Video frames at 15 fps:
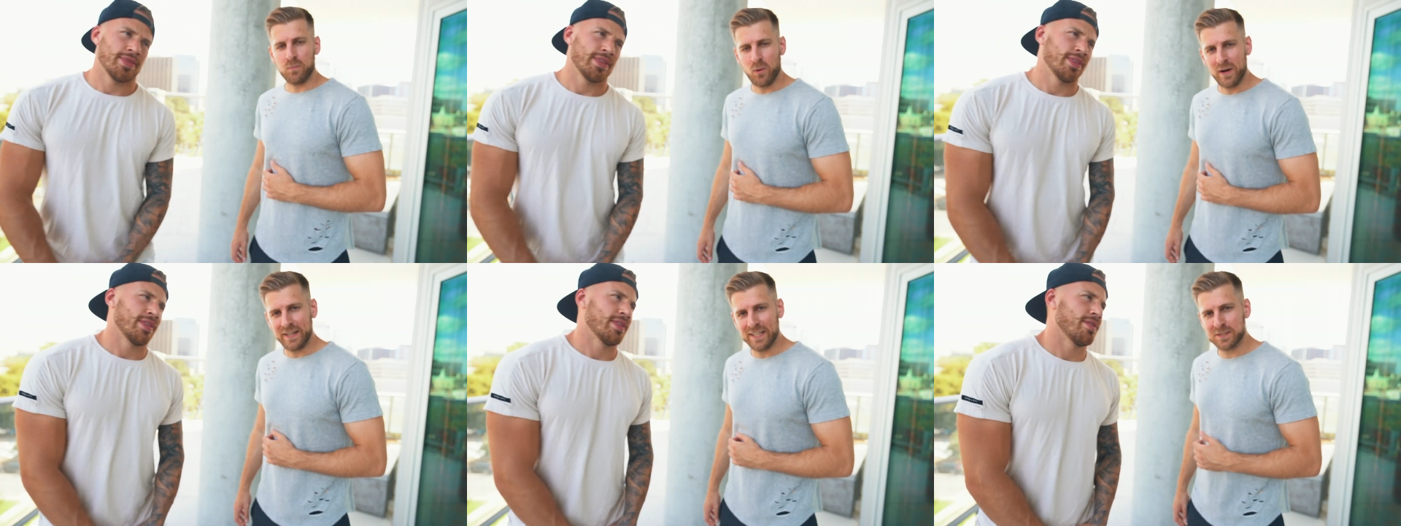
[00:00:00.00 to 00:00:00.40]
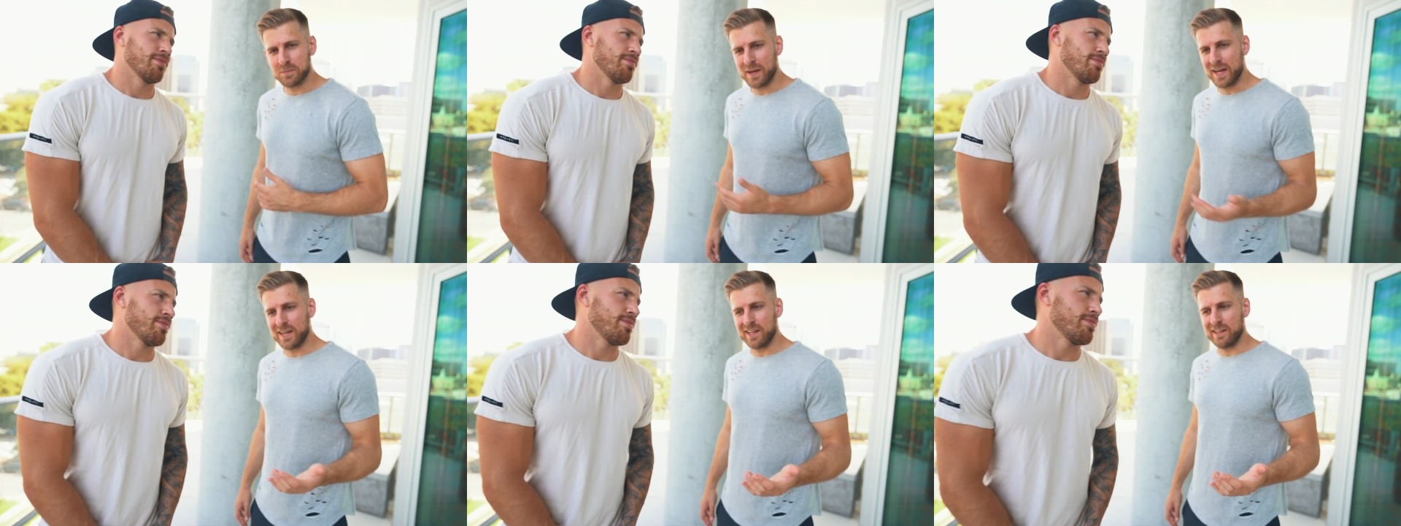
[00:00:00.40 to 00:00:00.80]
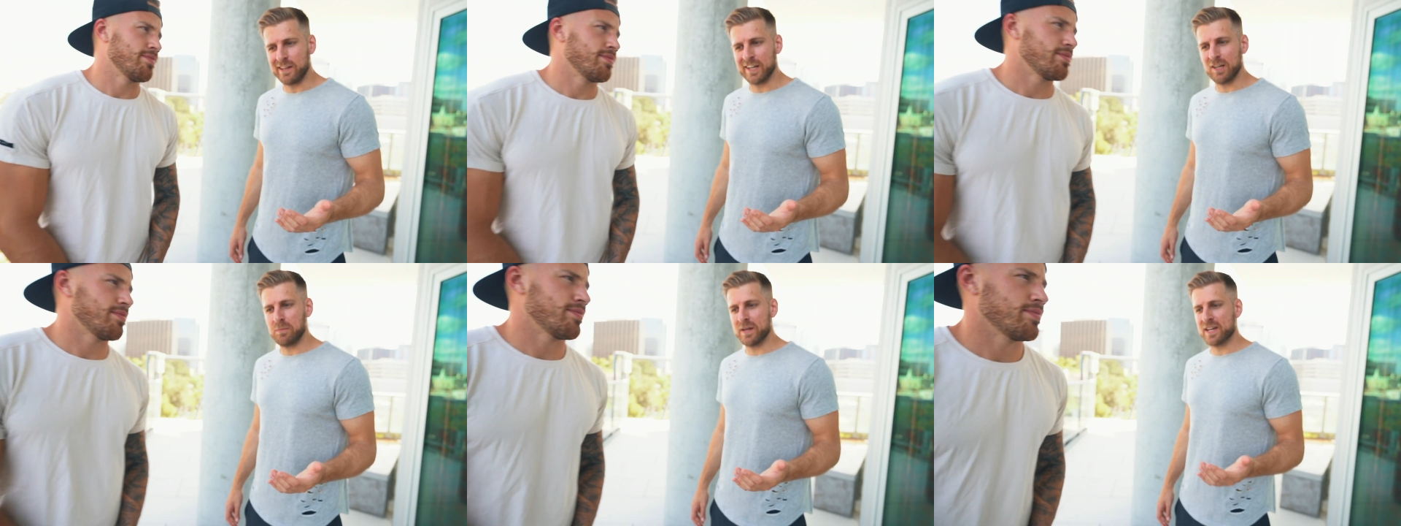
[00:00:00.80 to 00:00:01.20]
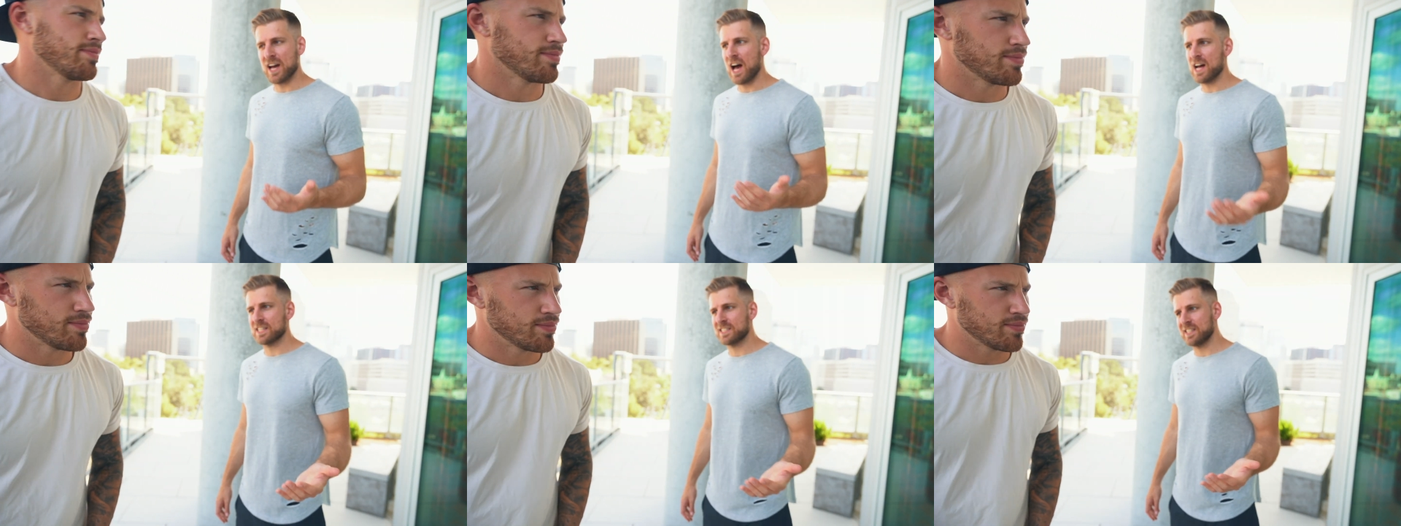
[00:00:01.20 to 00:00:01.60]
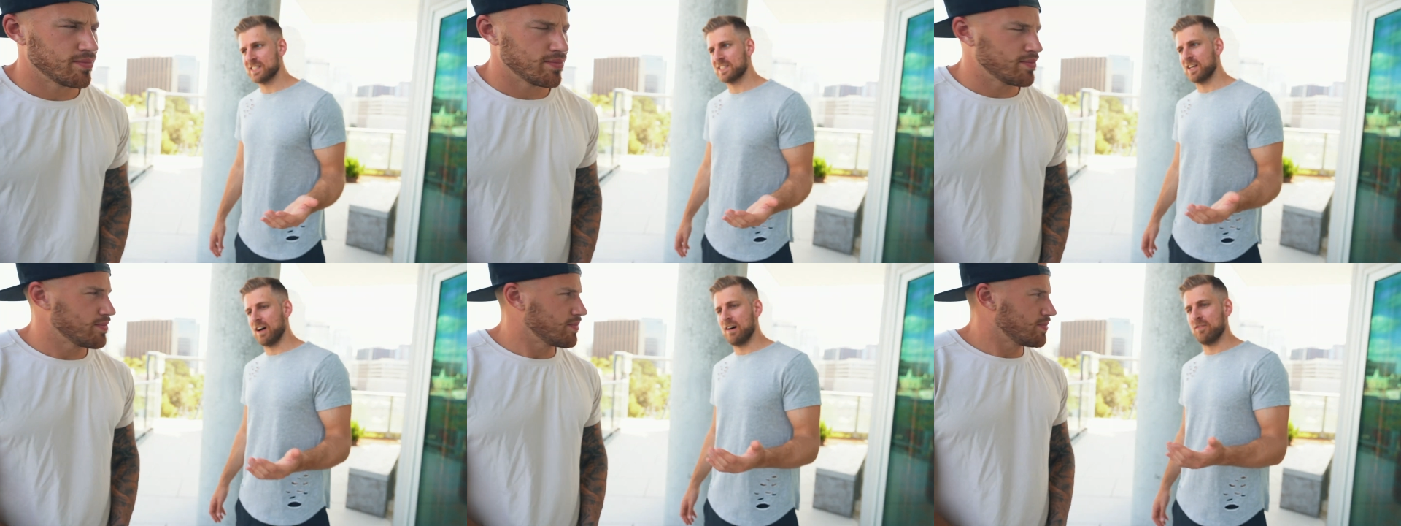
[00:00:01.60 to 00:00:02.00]
Speaker 1: Point is, man, you gotta be
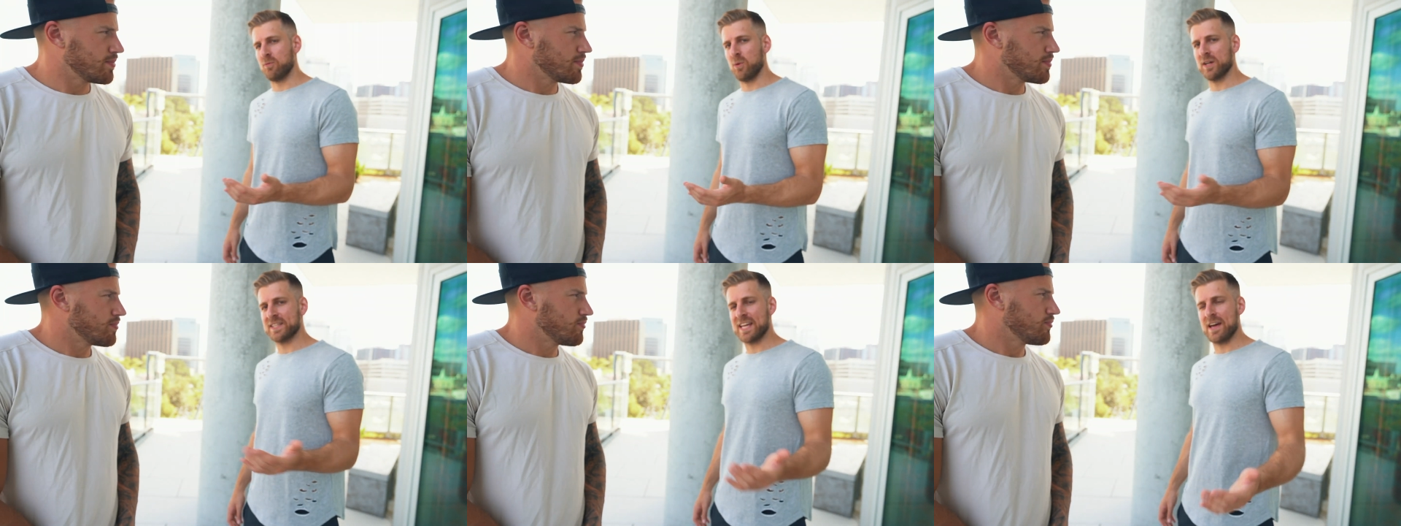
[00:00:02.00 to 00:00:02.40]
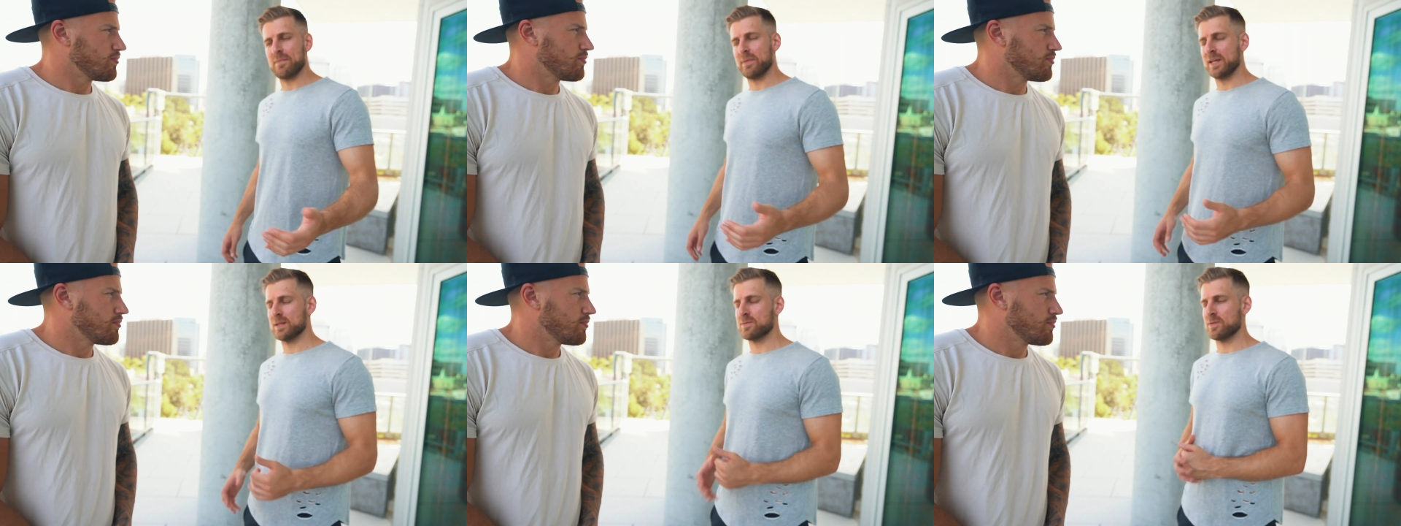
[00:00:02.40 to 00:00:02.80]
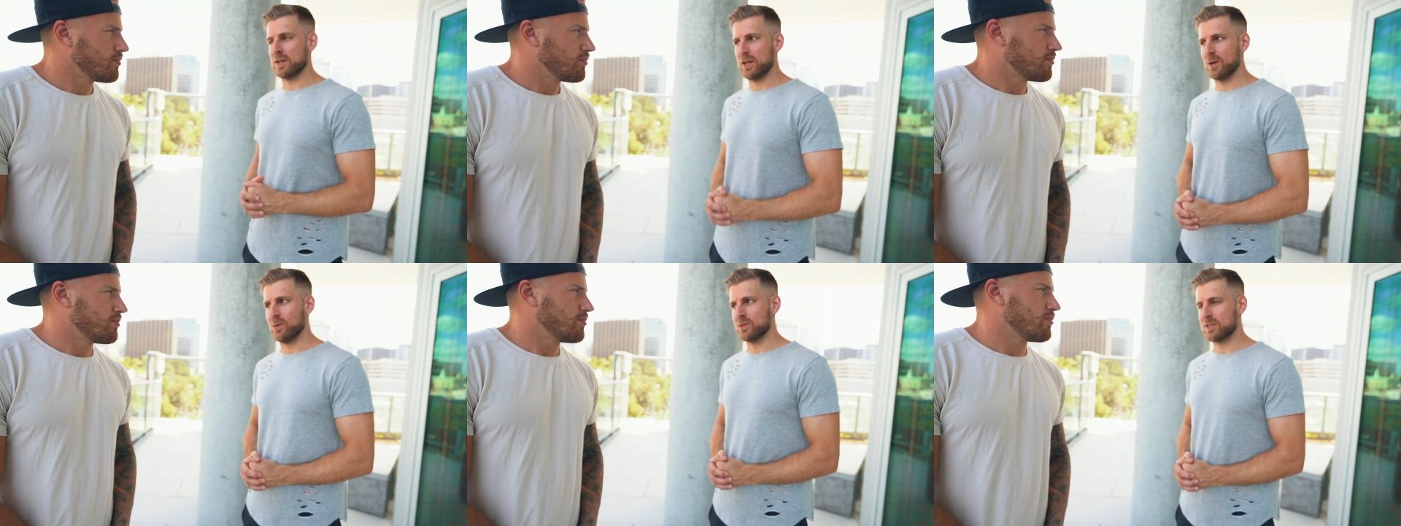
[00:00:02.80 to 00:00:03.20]
conscious of what that means for you.